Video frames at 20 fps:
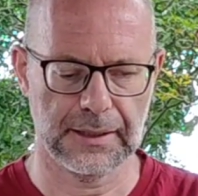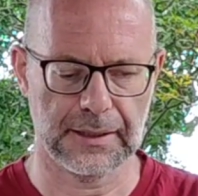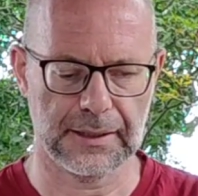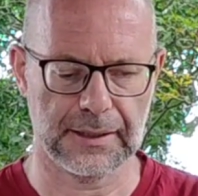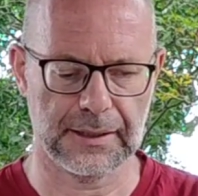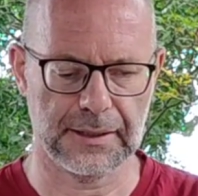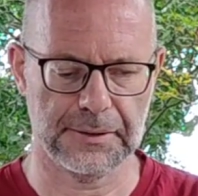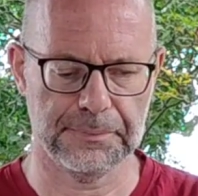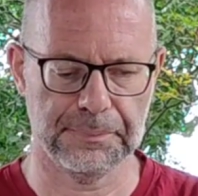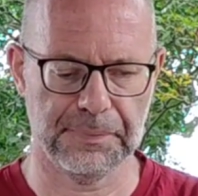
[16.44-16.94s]

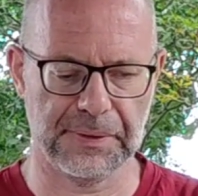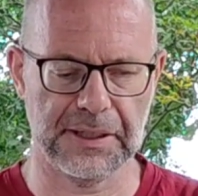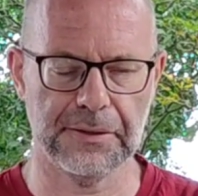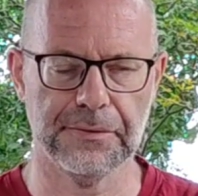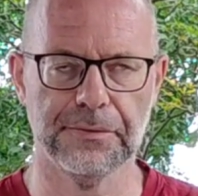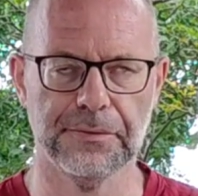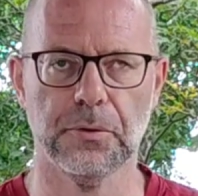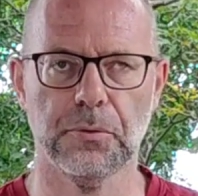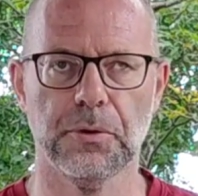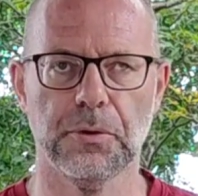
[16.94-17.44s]

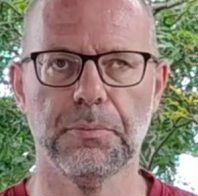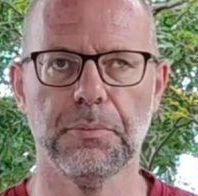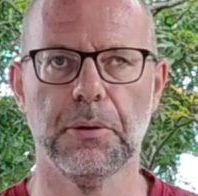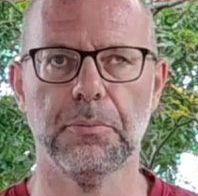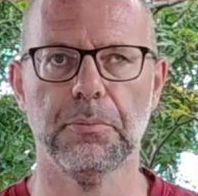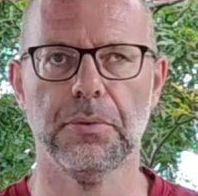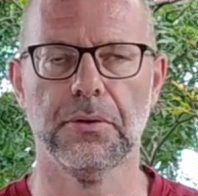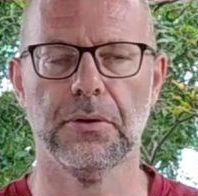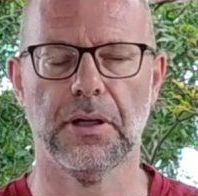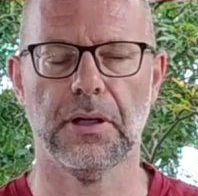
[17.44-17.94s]
If you
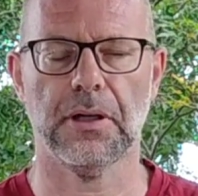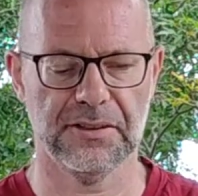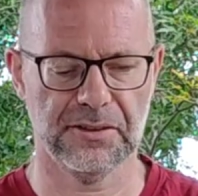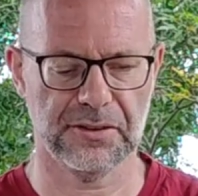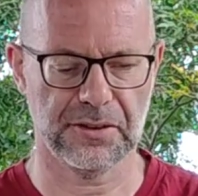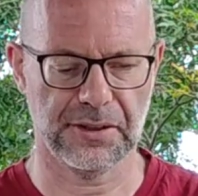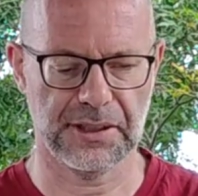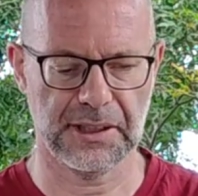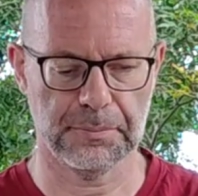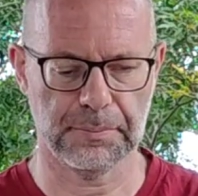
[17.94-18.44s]
remember, I
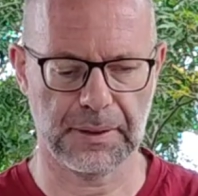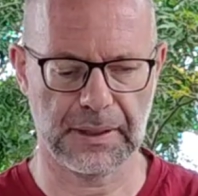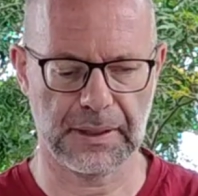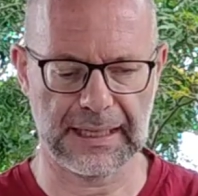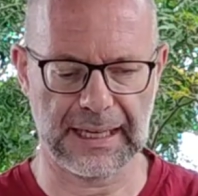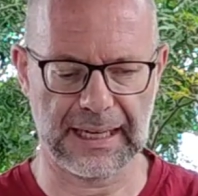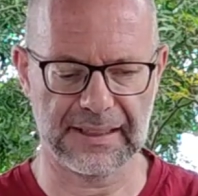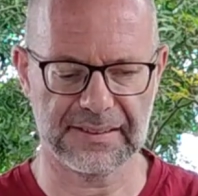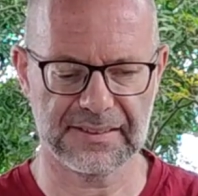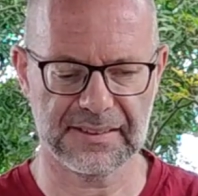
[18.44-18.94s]
started by
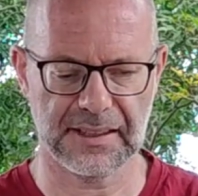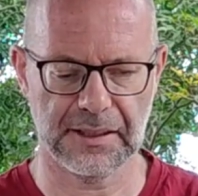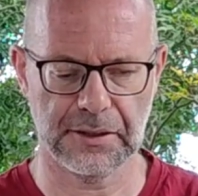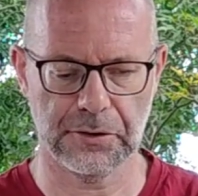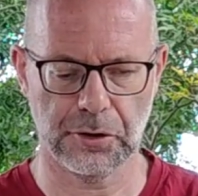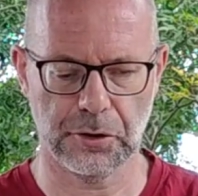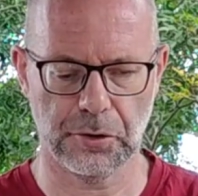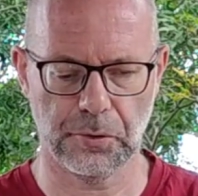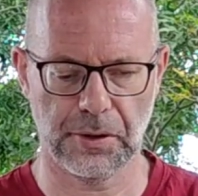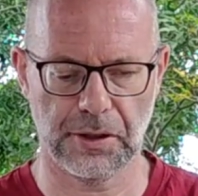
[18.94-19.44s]
asking
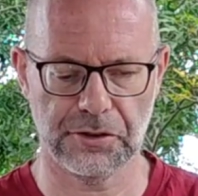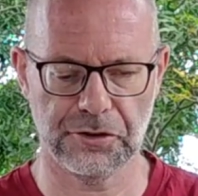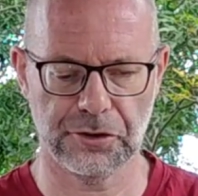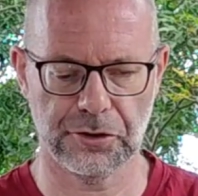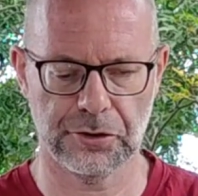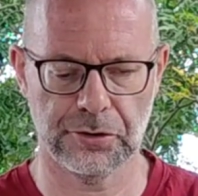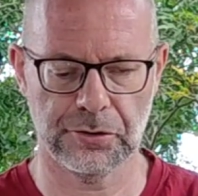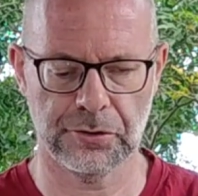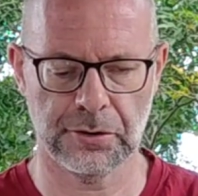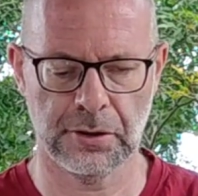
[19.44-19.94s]
the
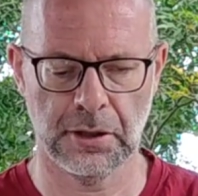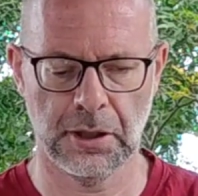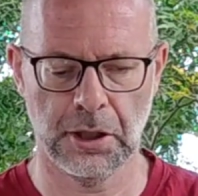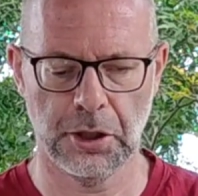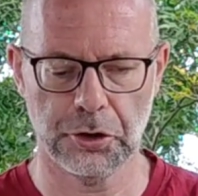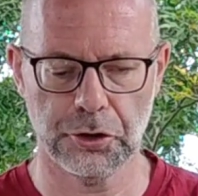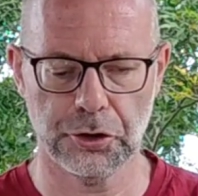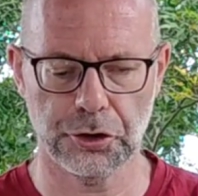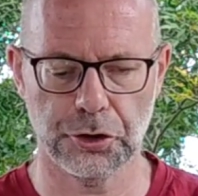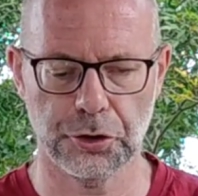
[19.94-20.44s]
question,
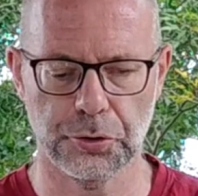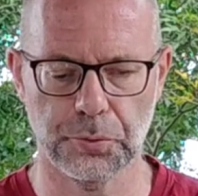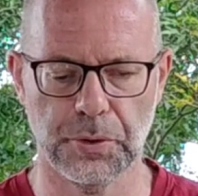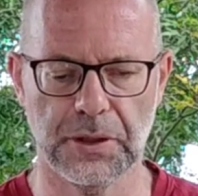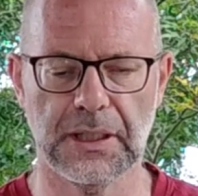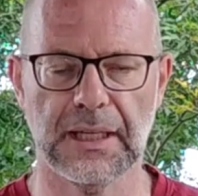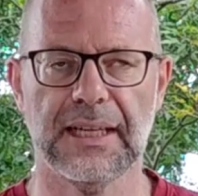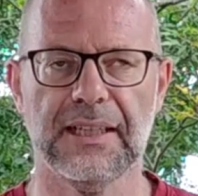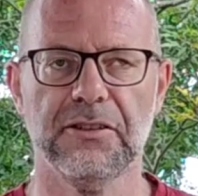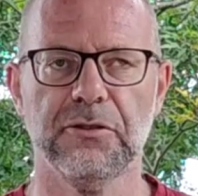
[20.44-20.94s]
should
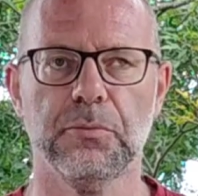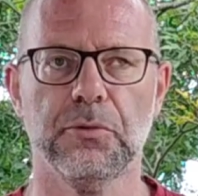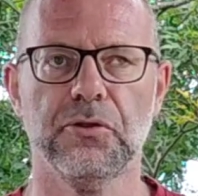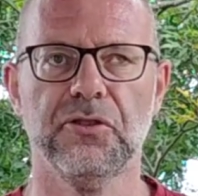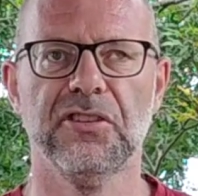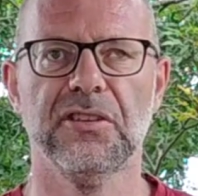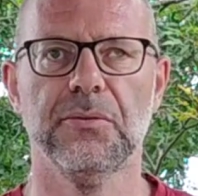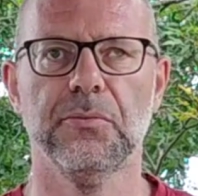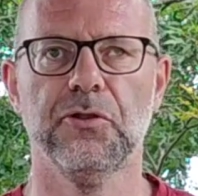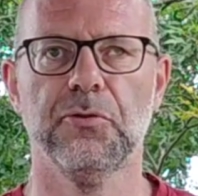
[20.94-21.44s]
we as
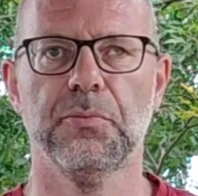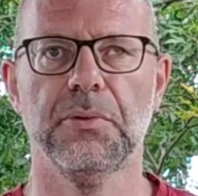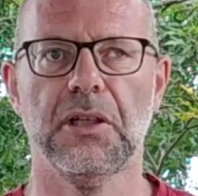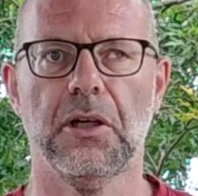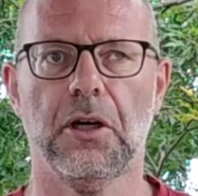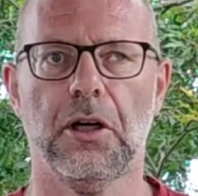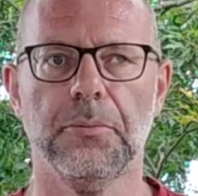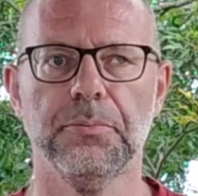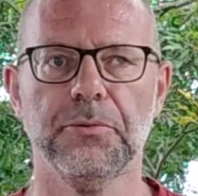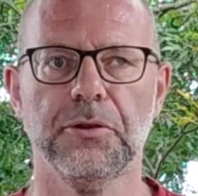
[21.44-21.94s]
Muslims be
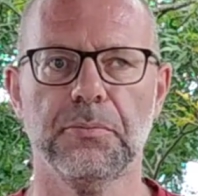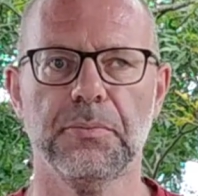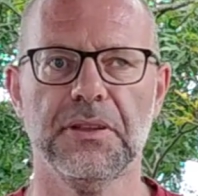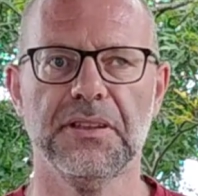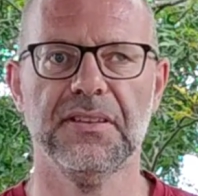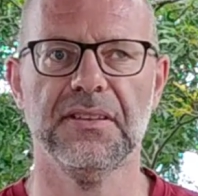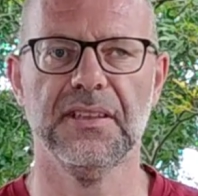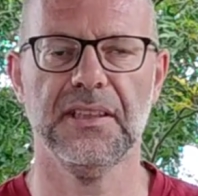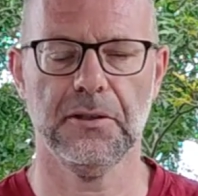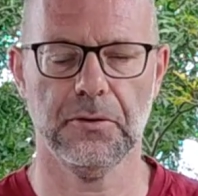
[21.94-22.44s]

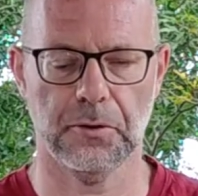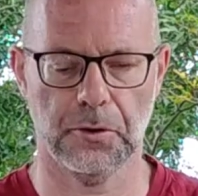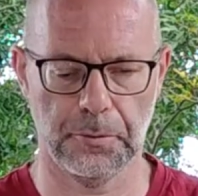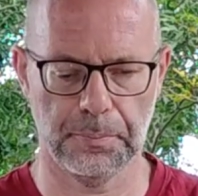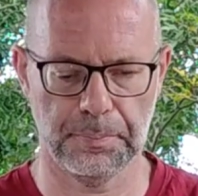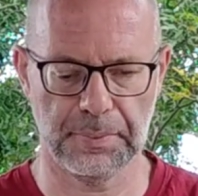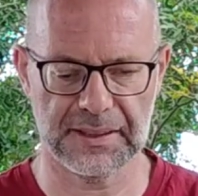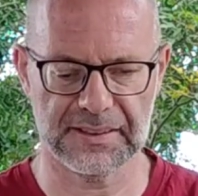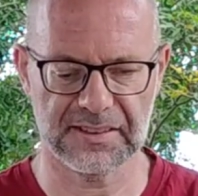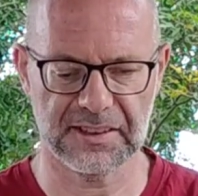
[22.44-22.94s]
optimistic or
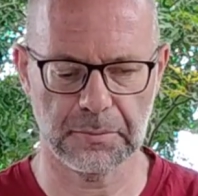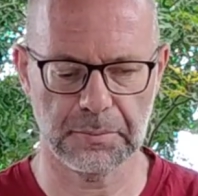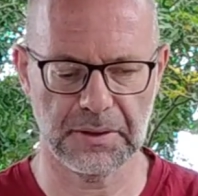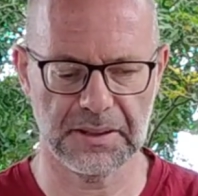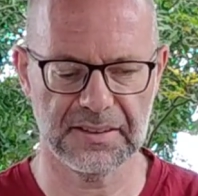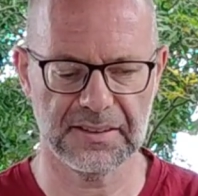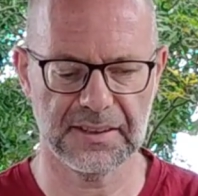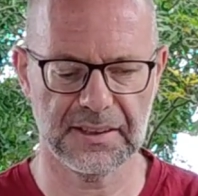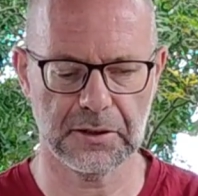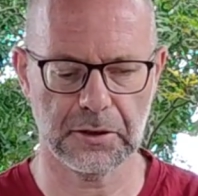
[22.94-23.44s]

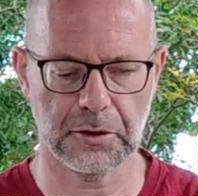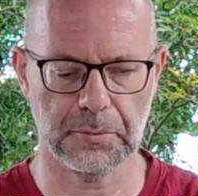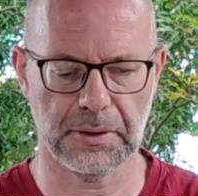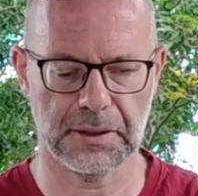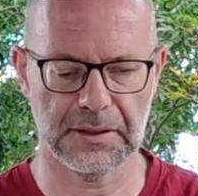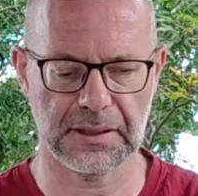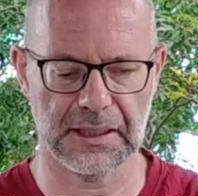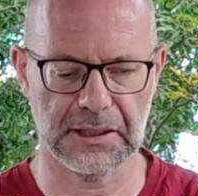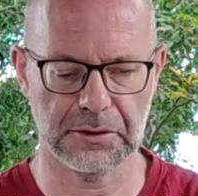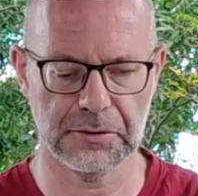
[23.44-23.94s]
pessimistic
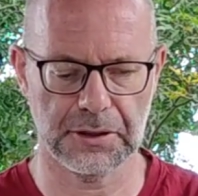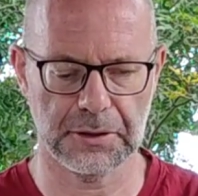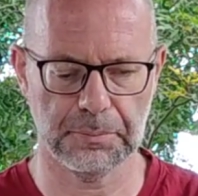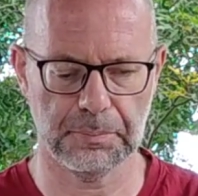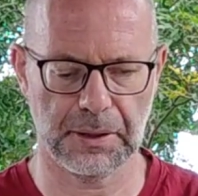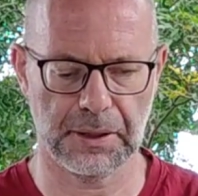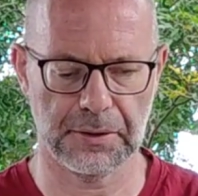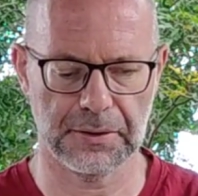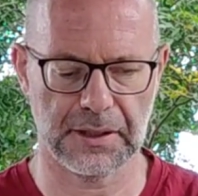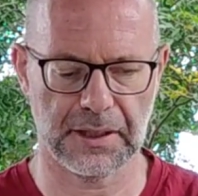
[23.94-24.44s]
about entering
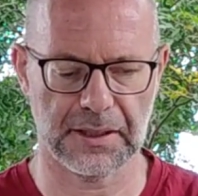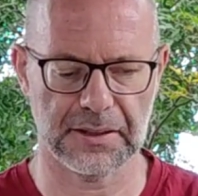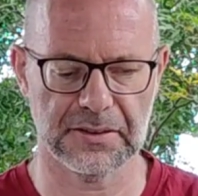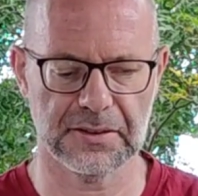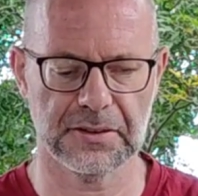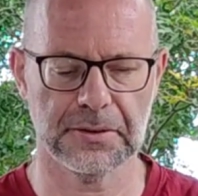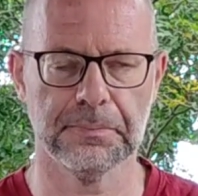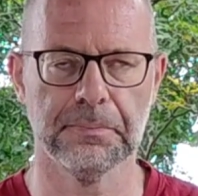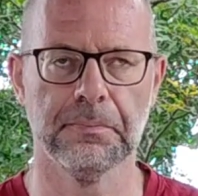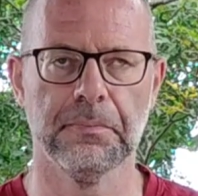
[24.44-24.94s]

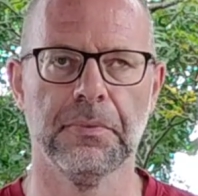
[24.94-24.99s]
paradise?